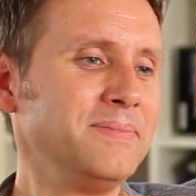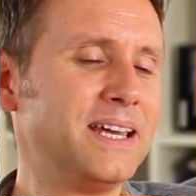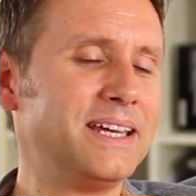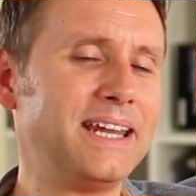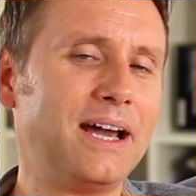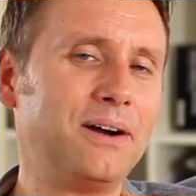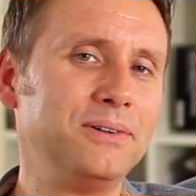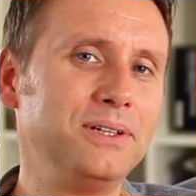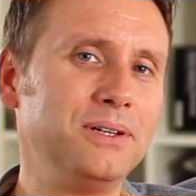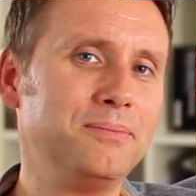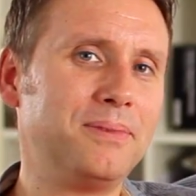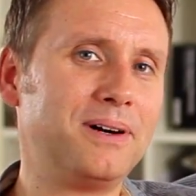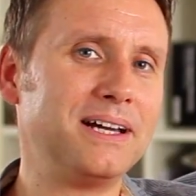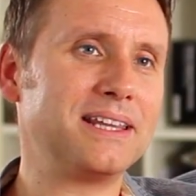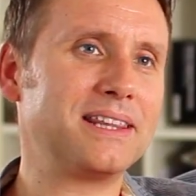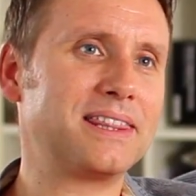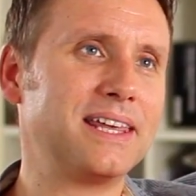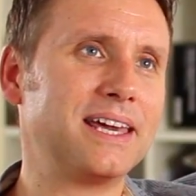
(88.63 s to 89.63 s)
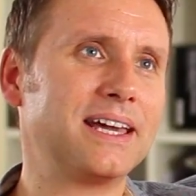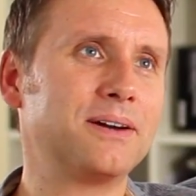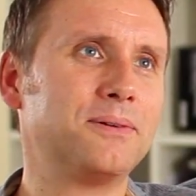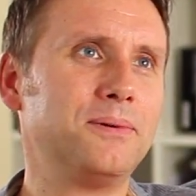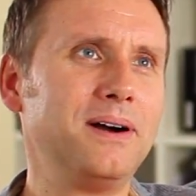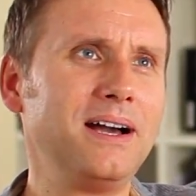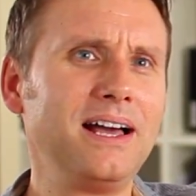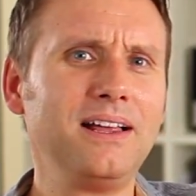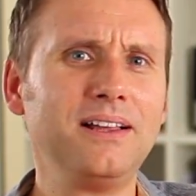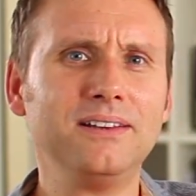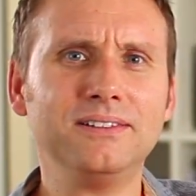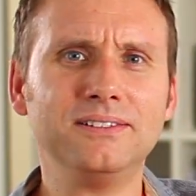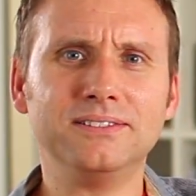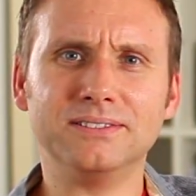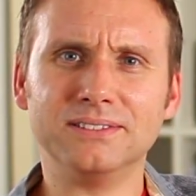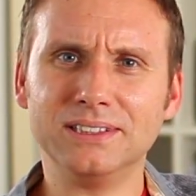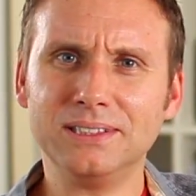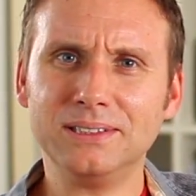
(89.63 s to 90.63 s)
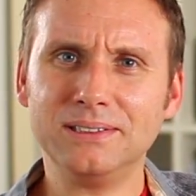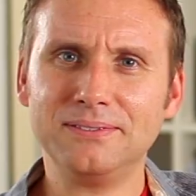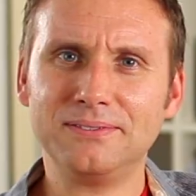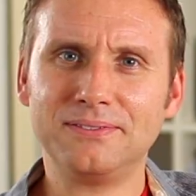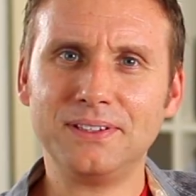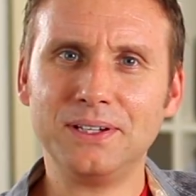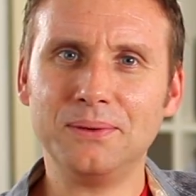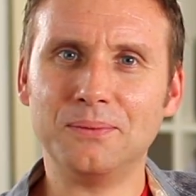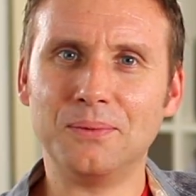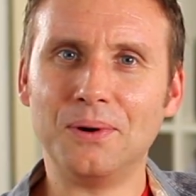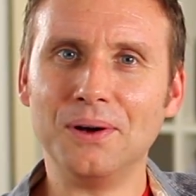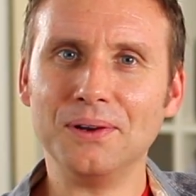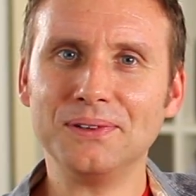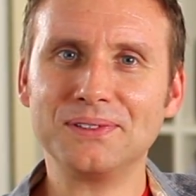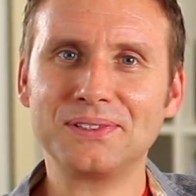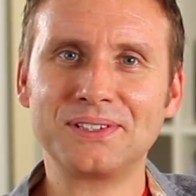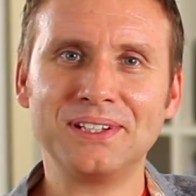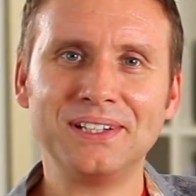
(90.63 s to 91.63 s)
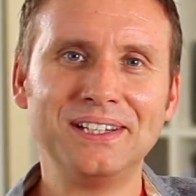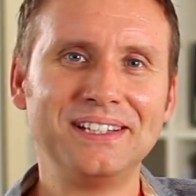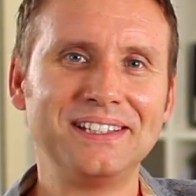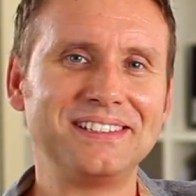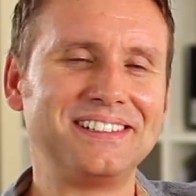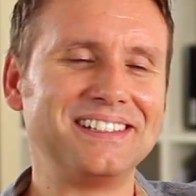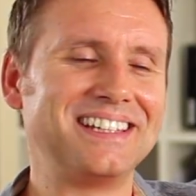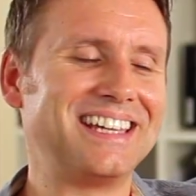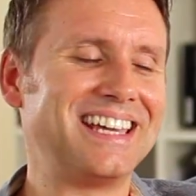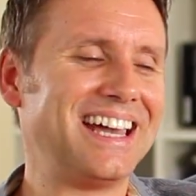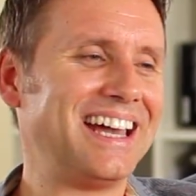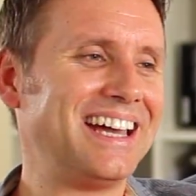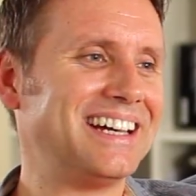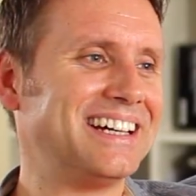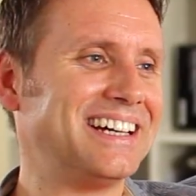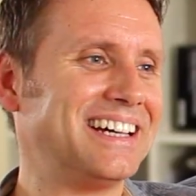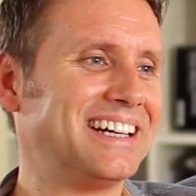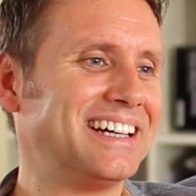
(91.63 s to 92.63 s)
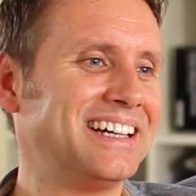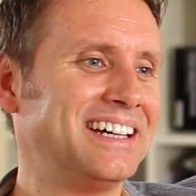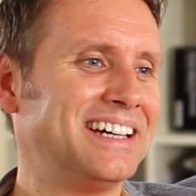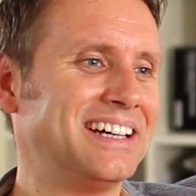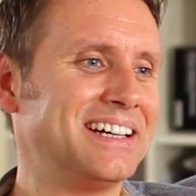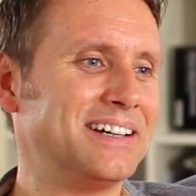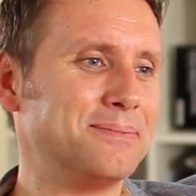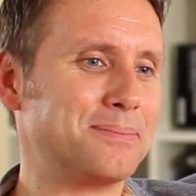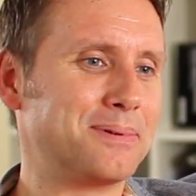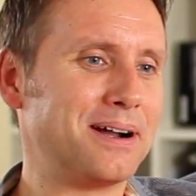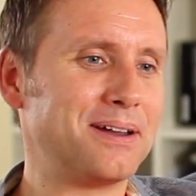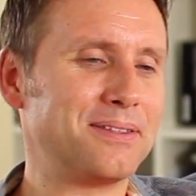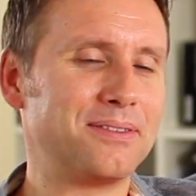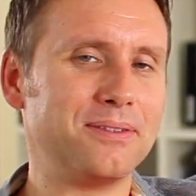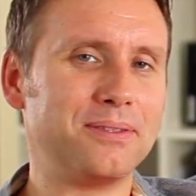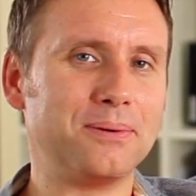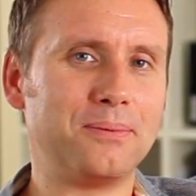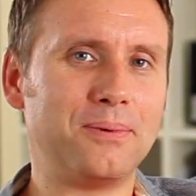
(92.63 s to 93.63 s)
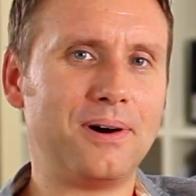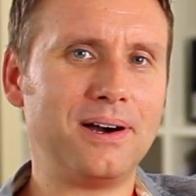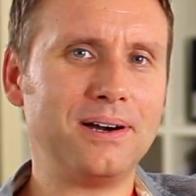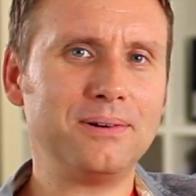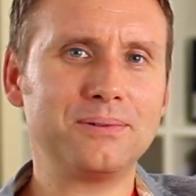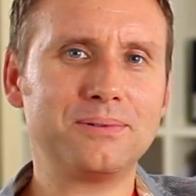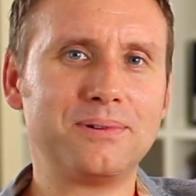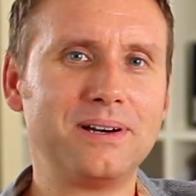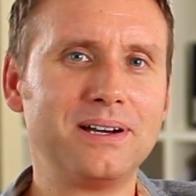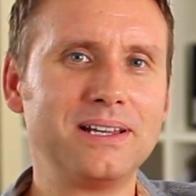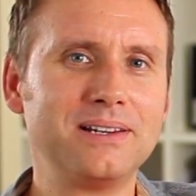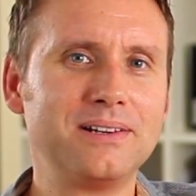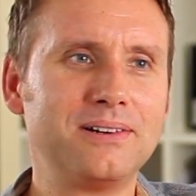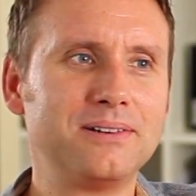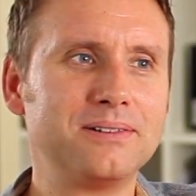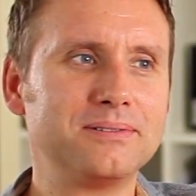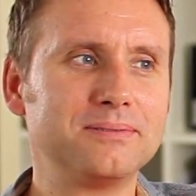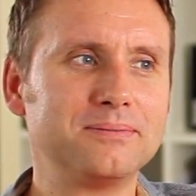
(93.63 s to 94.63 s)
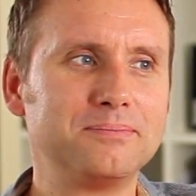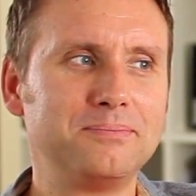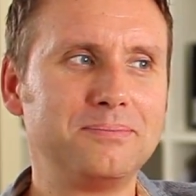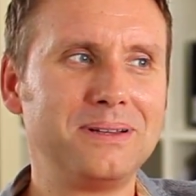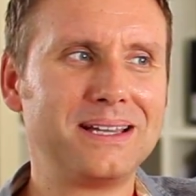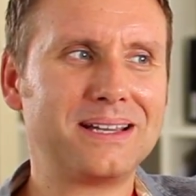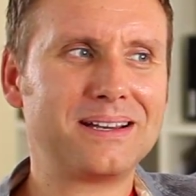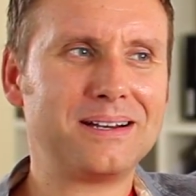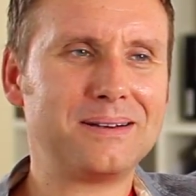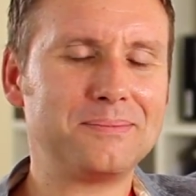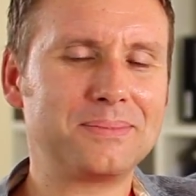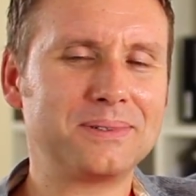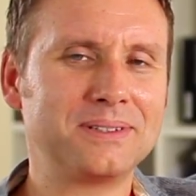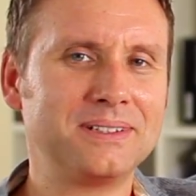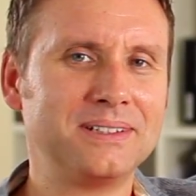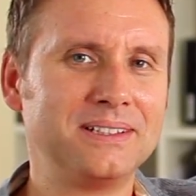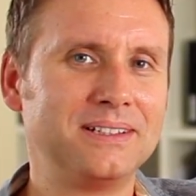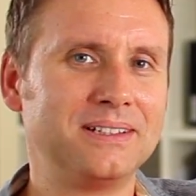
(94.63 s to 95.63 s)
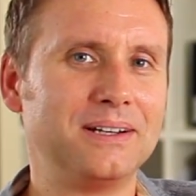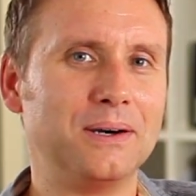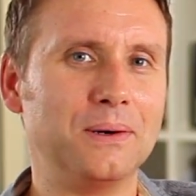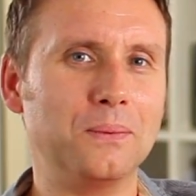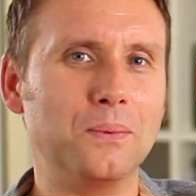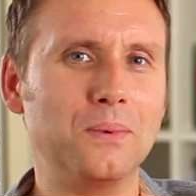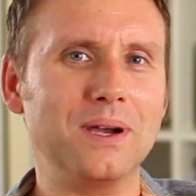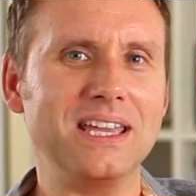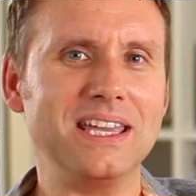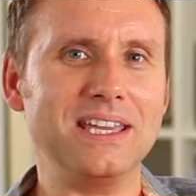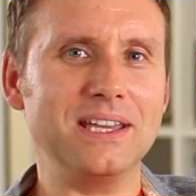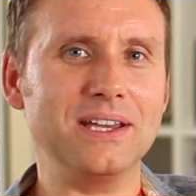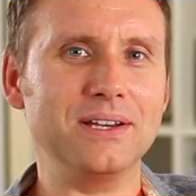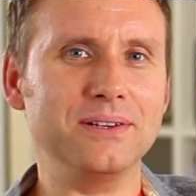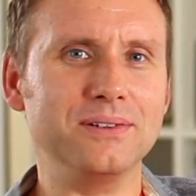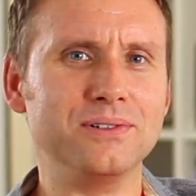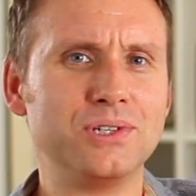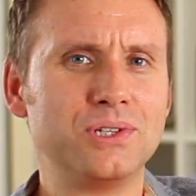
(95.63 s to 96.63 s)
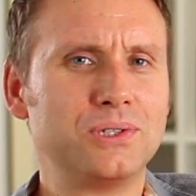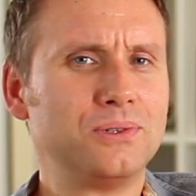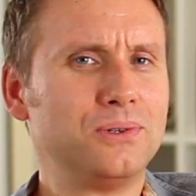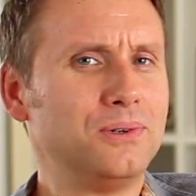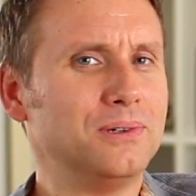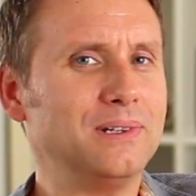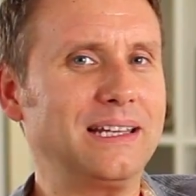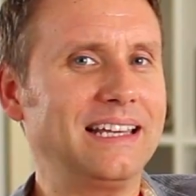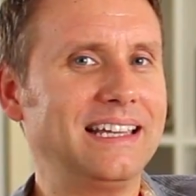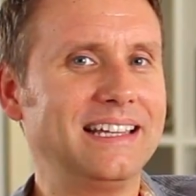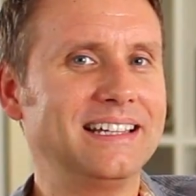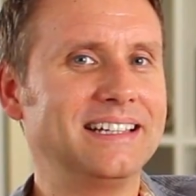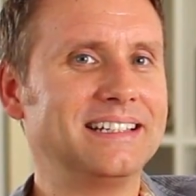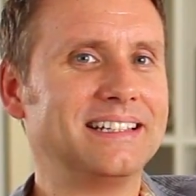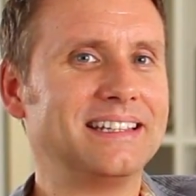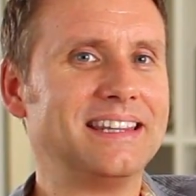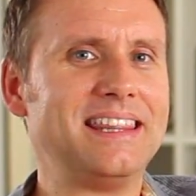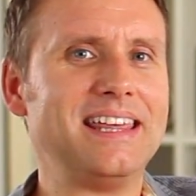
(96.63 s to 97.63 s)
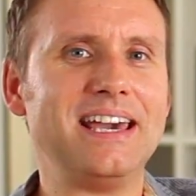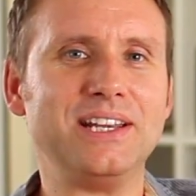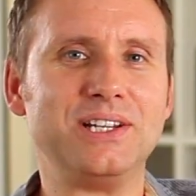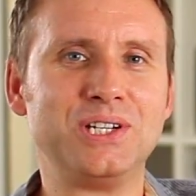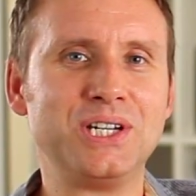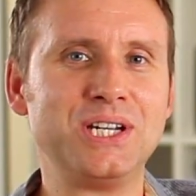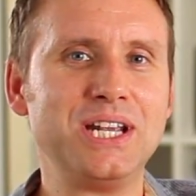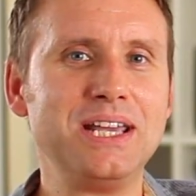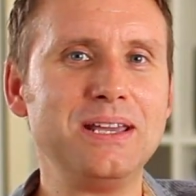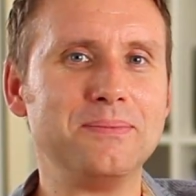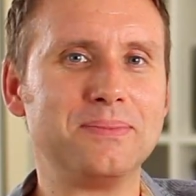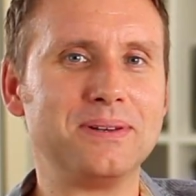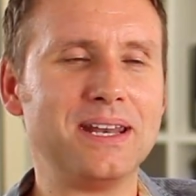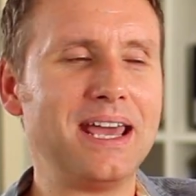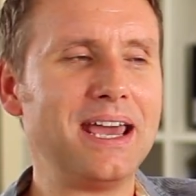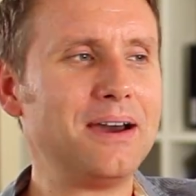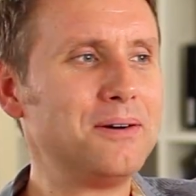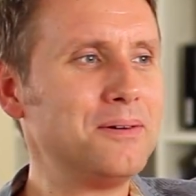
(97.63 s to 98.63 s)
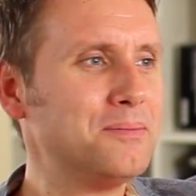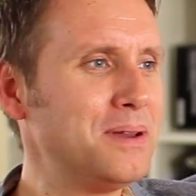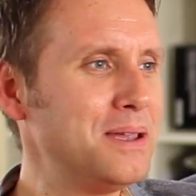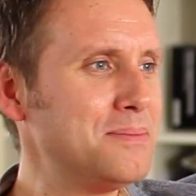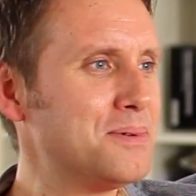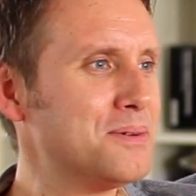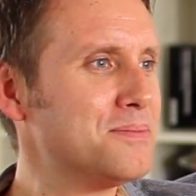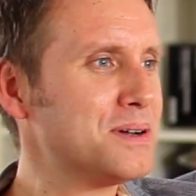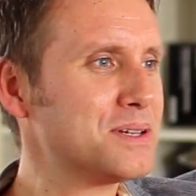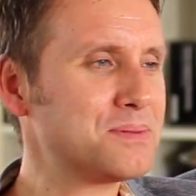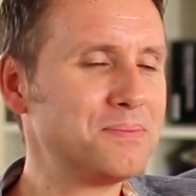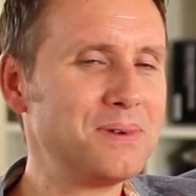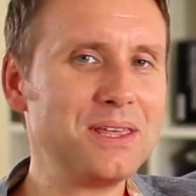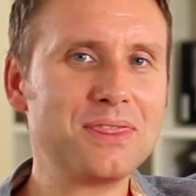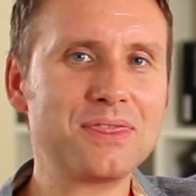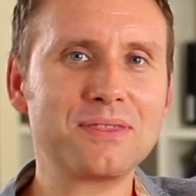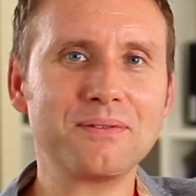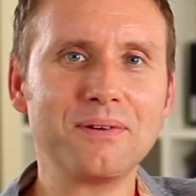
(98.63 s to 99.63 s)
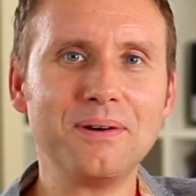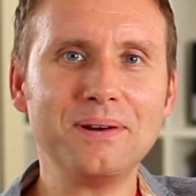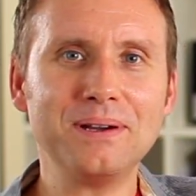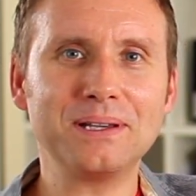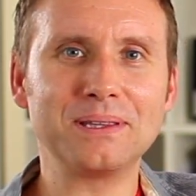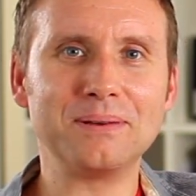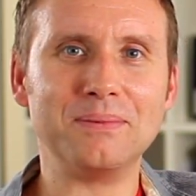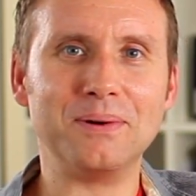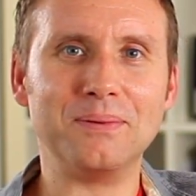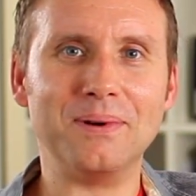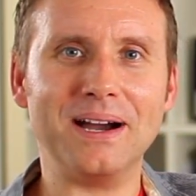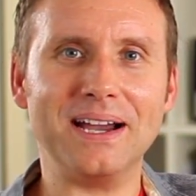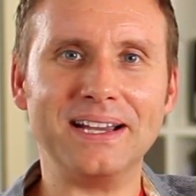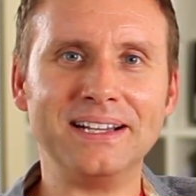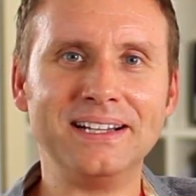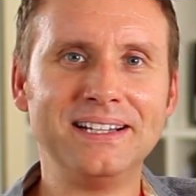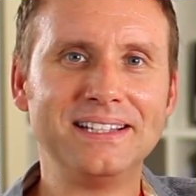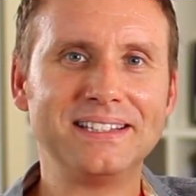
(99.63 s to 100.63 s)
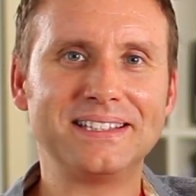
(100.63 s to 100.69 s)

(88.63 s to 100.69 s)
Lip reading: Now you might think, well, if you want to get Breath of the Wild, why not pick up a Wii U? Surely they're cheap now. People must be throwing them away.